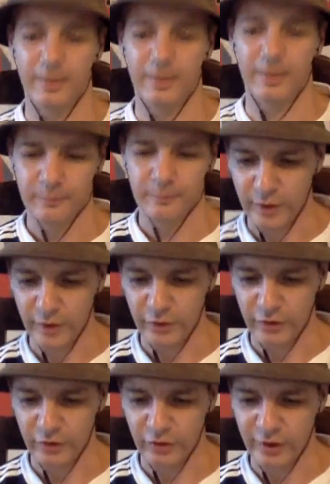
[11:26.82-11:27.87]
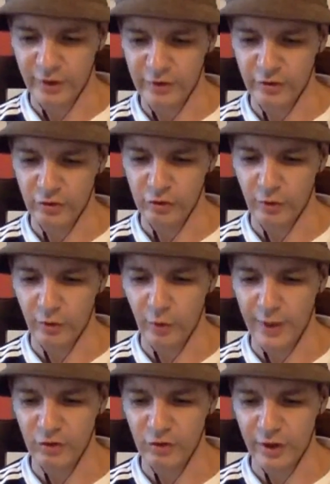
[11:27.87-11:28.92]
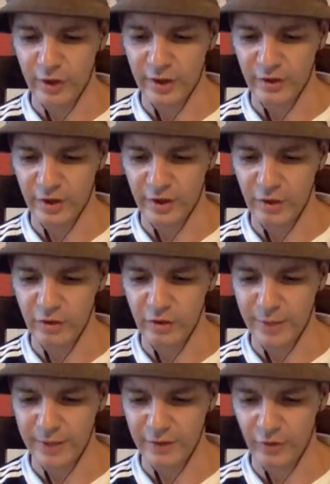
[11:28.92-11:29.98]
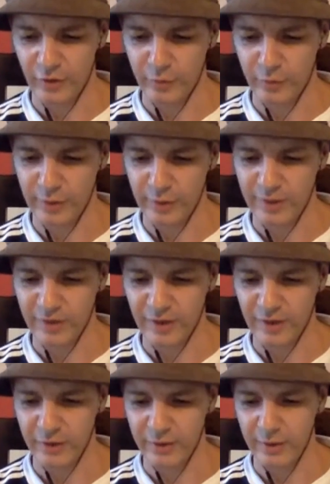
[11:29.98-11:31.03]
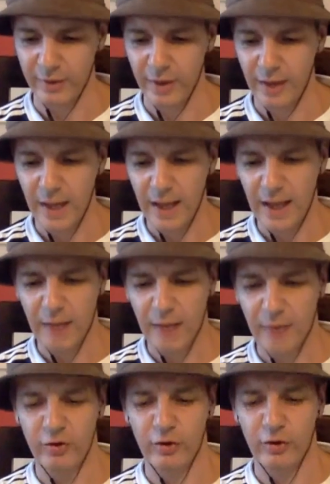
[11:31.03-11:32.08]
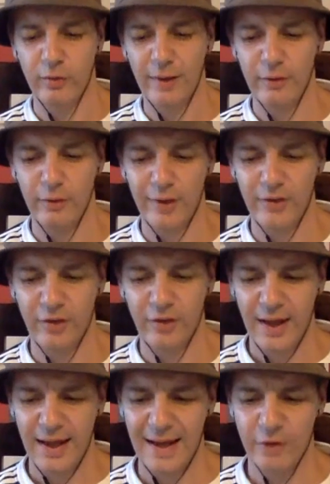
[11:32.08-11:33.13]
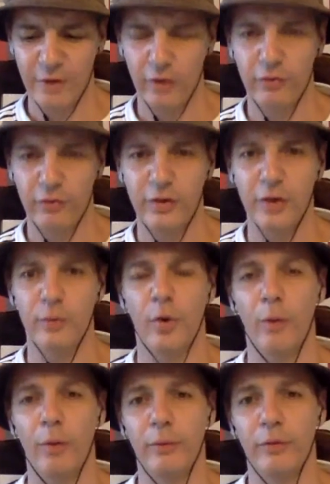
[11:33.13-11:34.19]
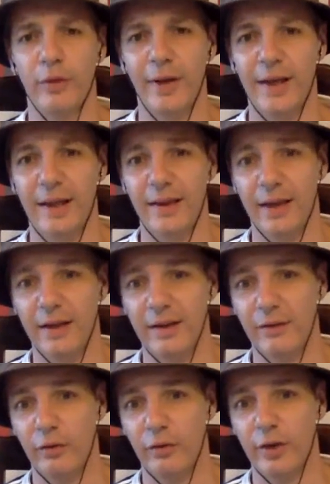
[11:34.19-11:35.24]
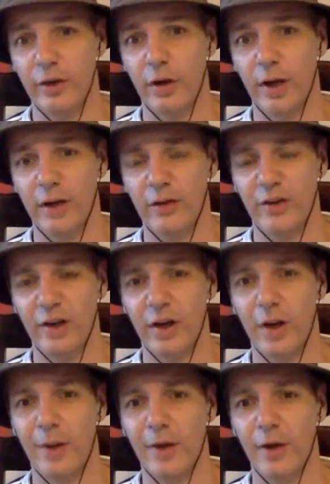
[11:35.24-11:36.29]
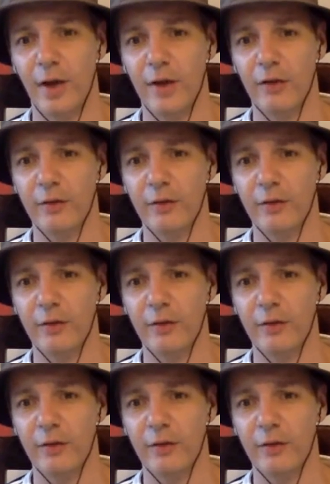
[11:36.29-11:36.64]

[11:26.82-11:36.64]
Joshua asks, strange decision to drop Quade. Surely, as a coach, you back yourself to bring the best out of him. The problem is the Reds have got a few problems, and they've obviously just had Carmichael Hunt